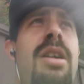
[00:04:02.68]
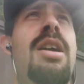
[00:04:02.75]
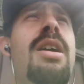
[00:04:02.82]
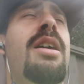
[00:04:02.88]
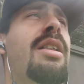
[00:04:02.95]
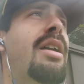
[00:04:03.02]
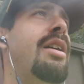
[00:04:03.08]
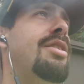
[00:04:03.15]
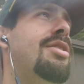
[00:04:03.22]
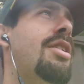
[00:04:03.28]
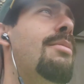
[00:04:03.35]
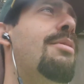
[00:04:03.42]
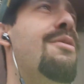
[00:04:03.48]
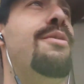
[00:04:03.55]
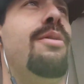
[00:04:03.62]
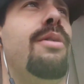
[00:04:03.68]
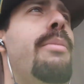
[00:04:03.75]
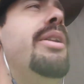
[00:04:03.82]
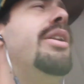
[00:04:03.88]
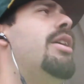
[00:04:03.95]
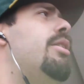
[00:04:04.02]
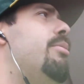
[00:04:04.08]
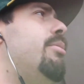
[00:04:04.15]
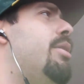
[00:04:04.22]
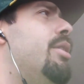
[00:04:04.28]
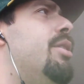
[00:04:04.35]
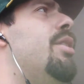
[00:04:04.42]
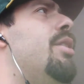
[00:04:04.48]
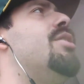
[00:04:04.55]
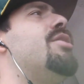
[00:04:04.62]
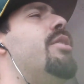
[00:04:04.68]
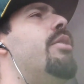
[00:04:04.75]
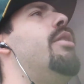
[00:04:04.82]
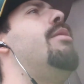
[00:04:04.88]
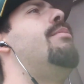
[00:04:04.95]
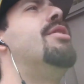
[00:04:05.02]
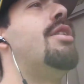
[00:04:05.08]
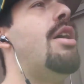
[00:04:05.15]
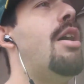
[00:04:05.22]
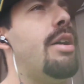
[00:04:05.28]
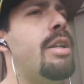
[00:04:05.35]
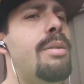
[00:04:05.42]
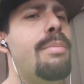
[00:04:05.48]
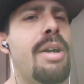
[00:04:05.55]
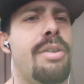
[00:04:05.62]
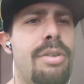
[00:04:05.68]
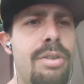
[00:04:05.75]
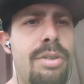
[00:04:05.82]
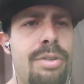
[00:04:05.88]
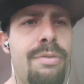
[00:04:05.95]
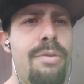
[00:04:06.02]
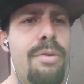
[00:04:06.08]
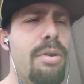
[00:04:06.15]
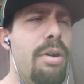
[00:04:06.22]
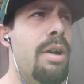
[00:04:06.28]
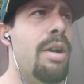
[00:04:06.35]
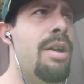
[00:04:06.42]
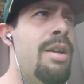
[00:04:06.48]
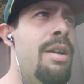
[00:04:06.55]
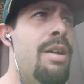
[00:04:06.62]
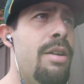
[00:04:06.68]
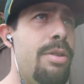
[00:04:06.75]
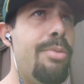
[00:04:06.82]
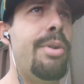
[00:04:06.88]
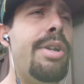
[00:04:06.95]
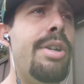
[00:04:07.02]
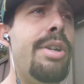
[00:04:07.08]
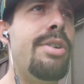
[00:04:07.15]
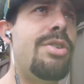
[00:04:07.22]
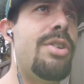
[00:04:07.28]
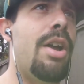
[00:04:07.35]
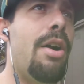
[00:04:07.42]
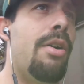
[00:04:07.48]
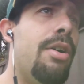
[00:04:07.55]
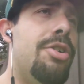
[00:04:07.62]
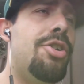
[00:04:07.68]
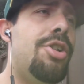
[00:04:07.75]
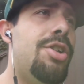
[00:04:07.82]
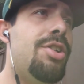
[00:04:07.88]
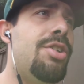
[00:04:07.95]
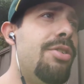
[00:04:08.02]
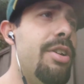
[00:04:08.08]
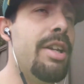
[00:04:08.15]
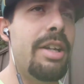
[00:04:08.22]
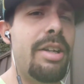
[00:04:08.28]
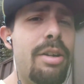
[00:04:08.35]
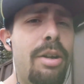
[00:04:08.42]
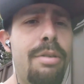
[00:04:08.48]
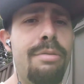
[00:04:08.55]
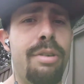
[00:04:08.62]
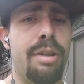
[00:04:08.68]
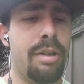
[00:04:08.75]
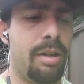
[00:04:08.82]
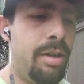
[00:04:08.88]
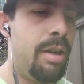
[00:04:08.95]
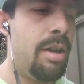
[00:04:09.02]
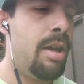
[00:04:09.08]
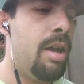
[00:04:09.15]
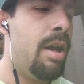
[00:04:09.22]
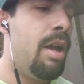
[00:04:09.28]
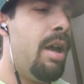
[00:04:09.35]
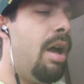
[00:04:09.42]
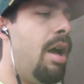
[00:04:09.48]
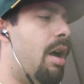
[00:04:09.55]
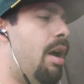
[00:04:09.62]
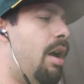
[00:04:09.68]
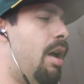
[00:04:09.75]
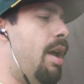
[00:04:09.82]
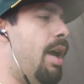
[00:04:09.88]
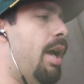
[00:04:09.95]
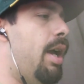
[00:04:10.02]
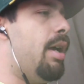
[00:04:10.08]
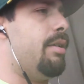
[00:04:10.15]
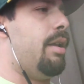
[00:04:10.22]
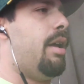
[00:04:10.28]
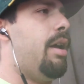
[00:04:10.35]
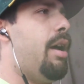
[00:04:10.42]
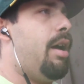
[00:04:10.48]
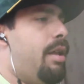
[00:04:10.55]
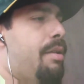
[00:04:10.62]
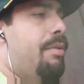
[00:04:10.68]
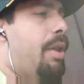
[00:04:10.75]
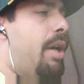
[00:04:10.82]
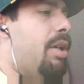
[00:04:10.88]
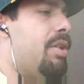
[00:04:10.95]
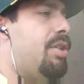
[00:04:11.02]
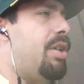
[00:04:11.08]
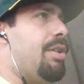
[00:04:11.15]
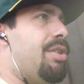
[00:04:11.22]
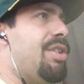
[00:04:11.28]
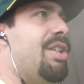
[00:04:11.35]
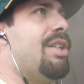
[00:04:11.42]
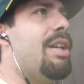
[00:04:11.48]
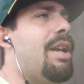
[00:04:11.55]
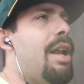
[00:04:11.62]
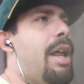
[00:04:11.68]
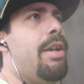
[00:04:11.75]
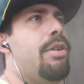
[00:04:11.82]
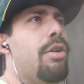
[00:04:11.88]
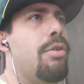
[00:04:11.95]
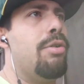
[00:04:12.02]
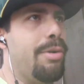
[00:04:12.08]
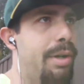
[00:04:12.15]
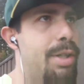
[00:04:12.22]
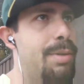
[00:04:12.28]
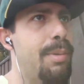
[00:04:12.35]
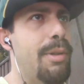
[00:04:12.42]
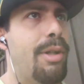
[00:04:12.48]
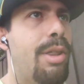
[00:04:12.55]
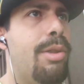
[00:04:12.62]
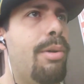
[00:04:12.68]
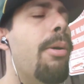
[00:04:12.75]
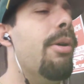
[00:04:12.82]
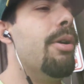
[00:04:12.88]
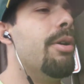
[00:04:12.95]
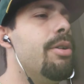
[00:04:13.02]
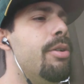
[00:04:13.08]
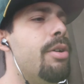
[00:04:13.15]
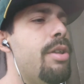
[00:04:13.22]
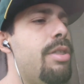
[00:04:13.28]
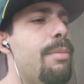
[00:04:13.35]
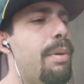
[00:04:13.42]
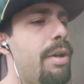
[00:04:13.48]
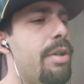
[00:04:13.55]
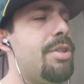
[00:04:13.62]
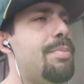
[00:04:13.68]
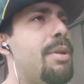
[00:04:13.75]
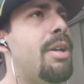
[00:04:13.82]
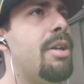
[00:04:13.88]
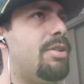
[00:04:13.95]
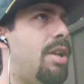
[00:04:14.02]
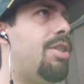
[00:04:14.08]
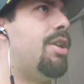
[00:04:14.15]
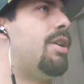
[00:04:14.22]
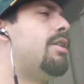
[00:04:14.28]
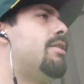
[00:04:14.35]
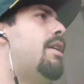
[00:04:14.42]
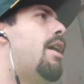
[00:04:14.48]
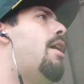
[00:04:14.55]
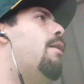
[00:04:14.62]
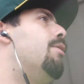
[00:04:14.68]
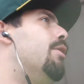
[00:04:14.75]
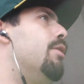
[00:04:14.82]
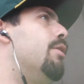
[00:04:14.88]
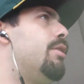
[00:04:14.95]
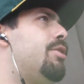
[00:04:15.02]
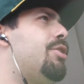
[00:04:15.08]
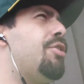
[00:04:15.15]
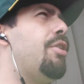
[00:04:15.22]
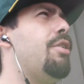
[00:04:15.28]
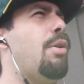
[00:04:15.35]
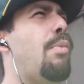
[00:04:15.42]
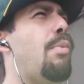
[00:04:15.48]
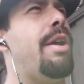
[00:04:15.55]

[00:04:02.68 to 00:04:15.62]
Like I said before, I mean, Hillary Clinton has literally been talking about this for 3 years now, and she still can't get over it. And like I said, CNN had no choice but to throw her underneath the bus because I think now they're starting to wake